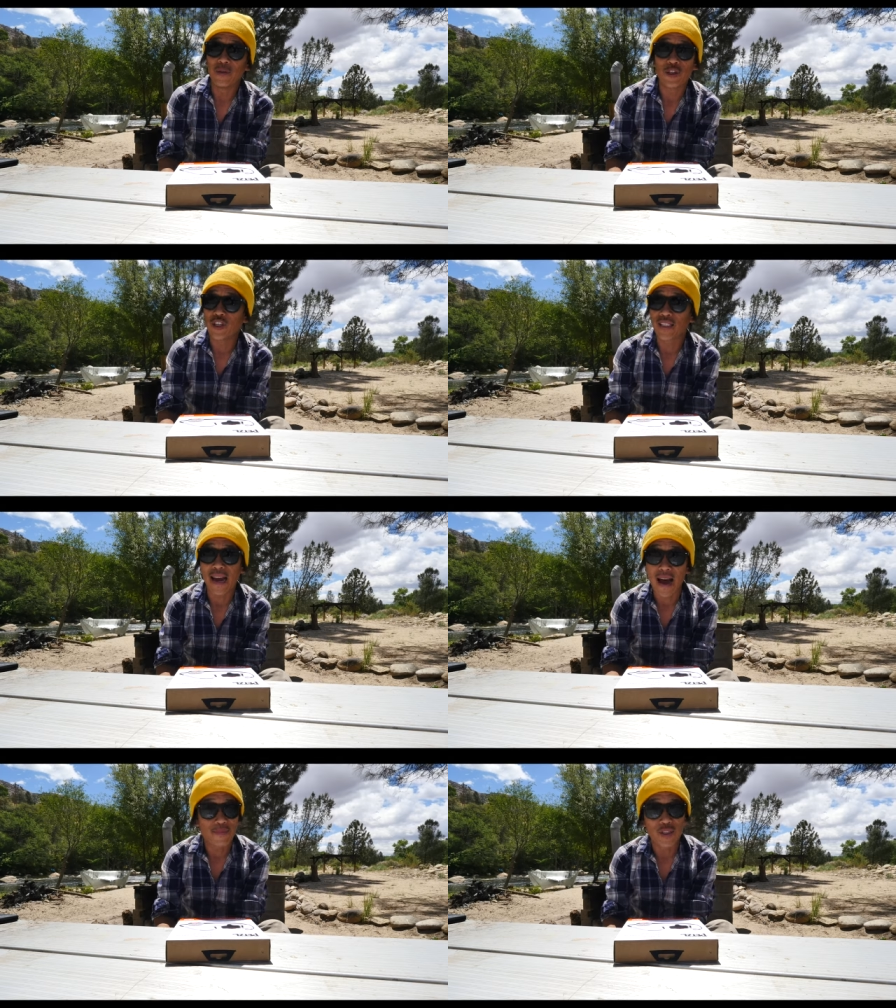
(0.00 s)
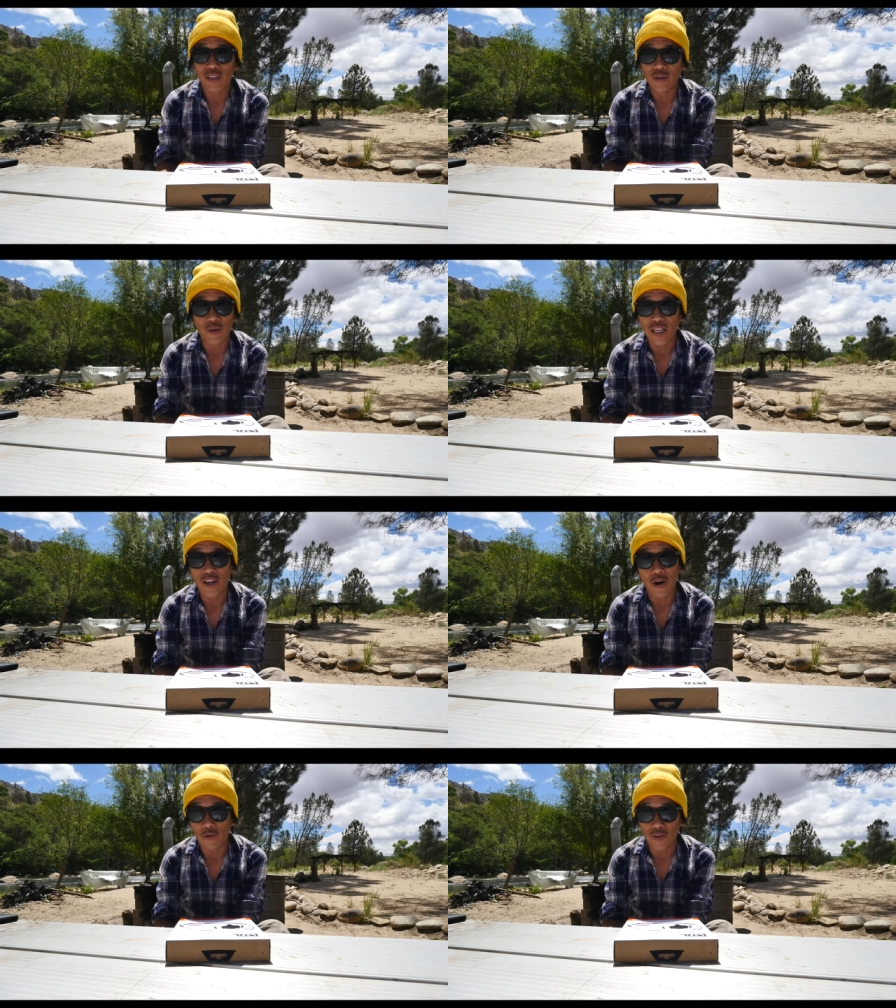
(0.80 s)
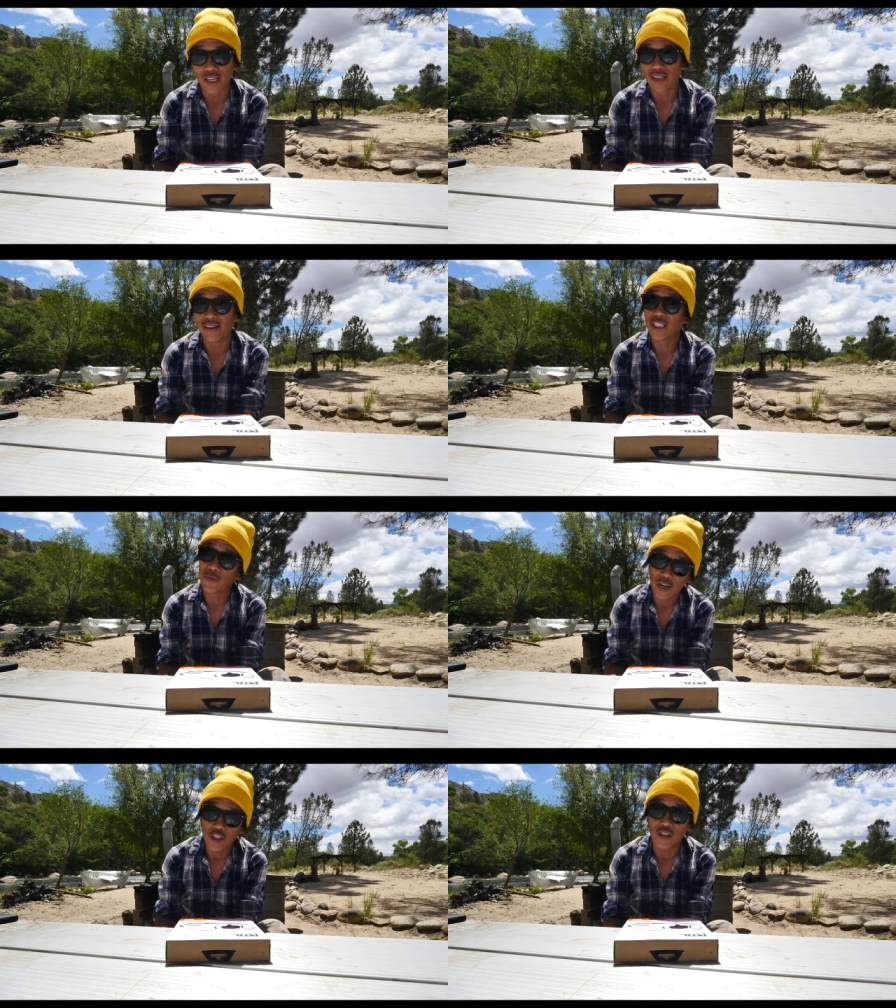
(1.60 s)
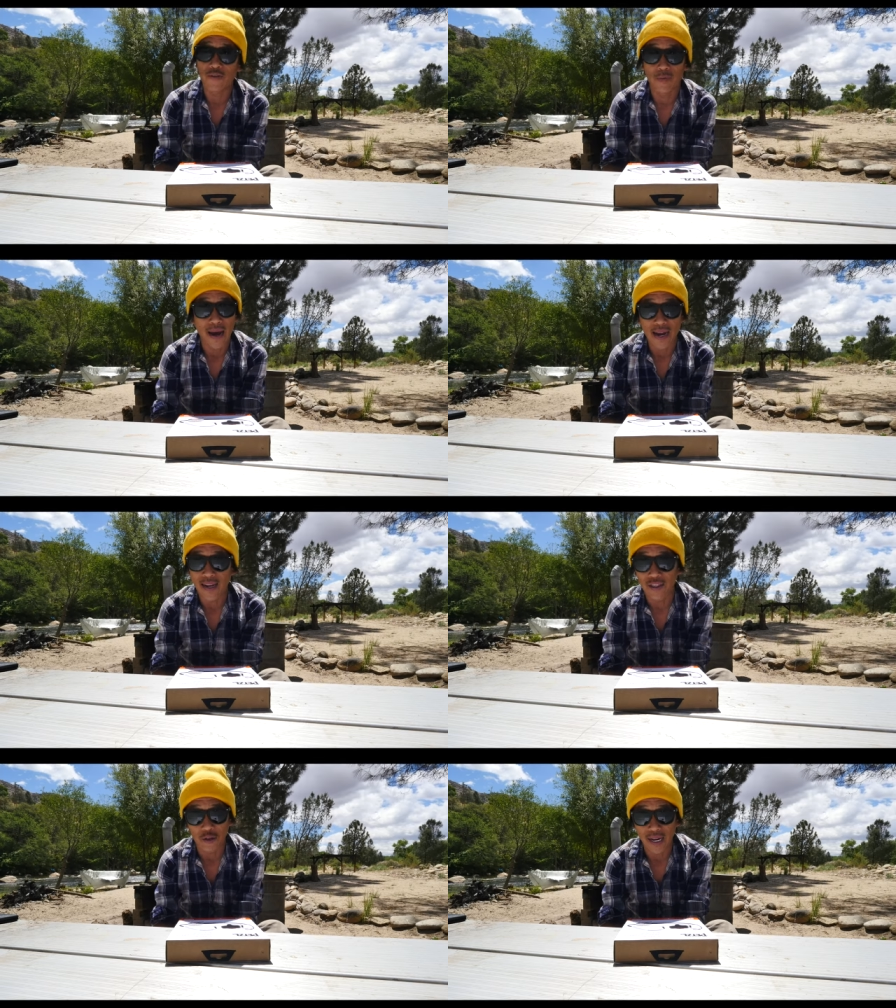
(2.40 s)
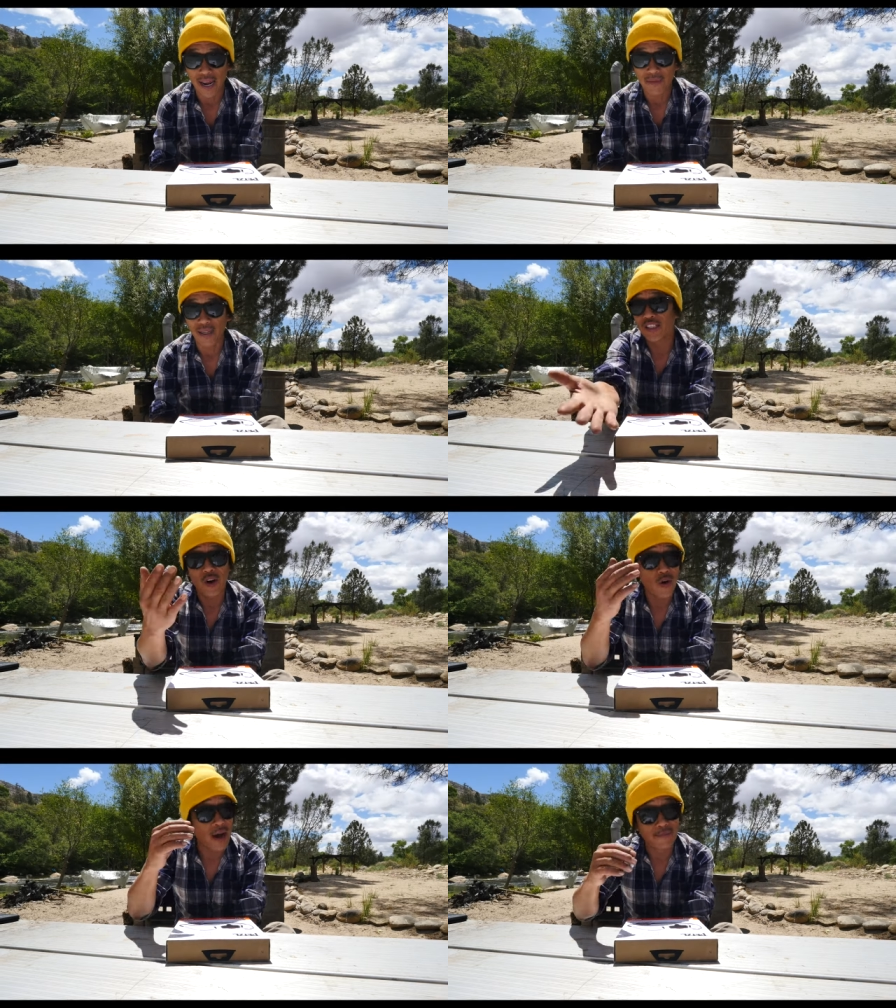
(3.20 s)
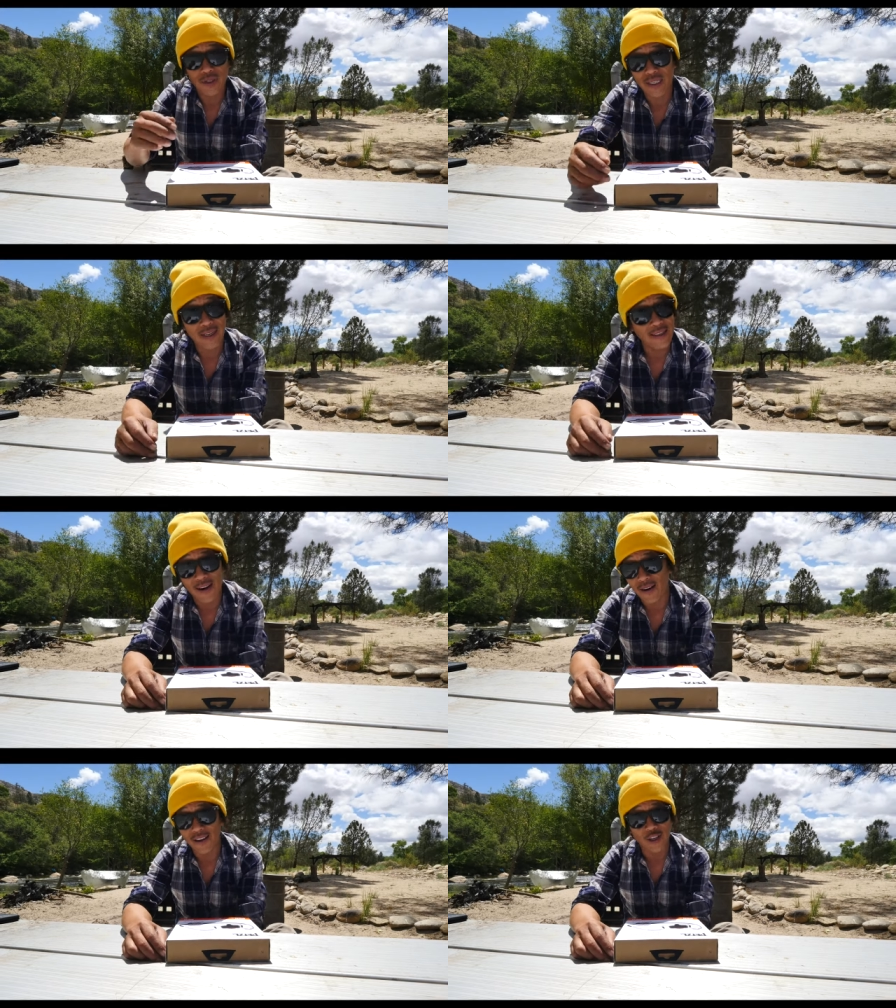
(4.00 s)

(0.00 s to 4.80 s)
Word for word: It was just absolutely overkill, especially for backcountry camping. So I'm sitting there on